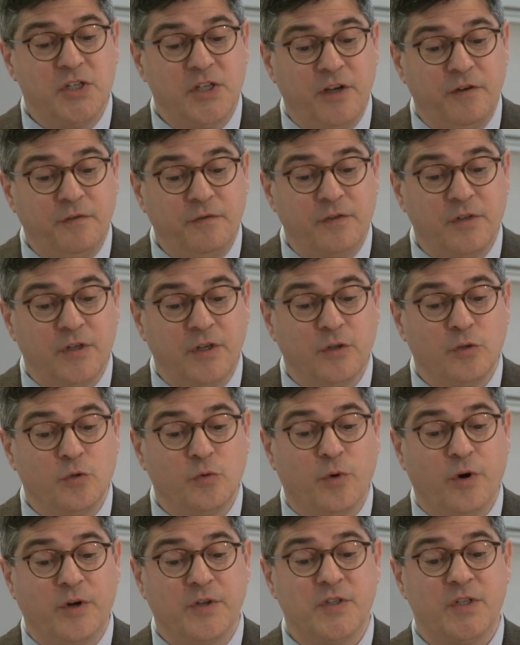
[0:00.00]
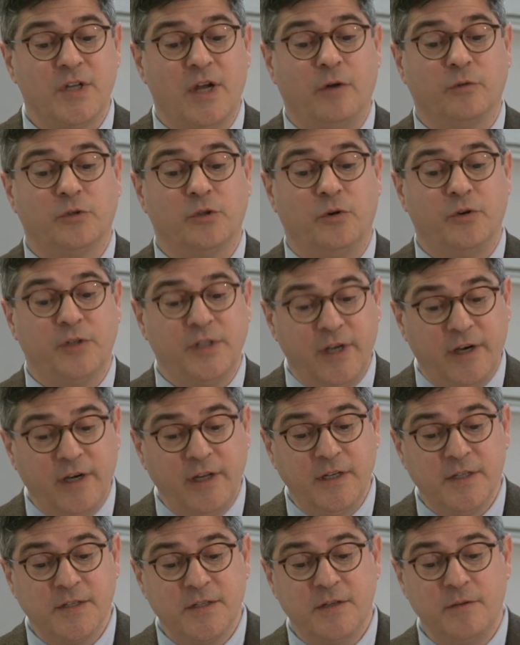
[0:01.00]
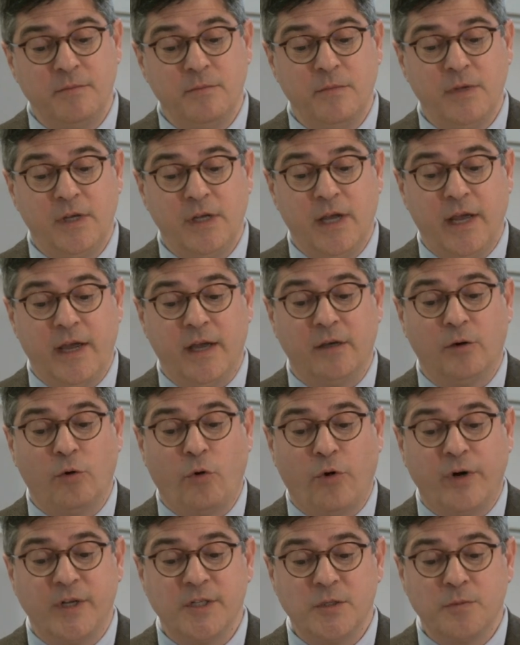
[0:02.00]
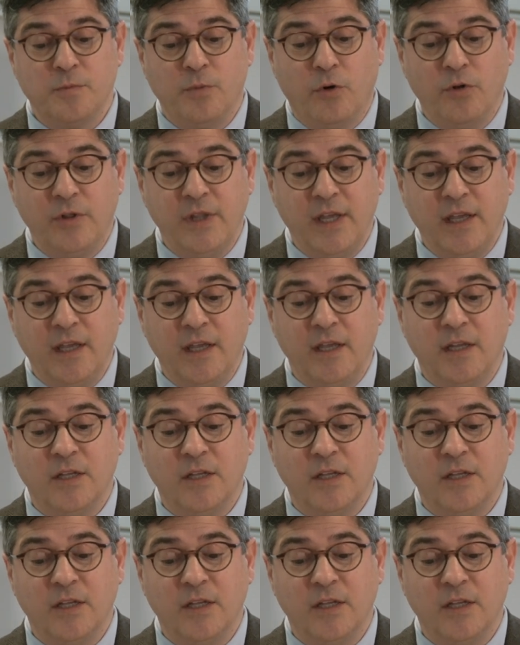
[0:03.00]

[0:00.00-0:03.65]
shift towards authoritarianism and corresponding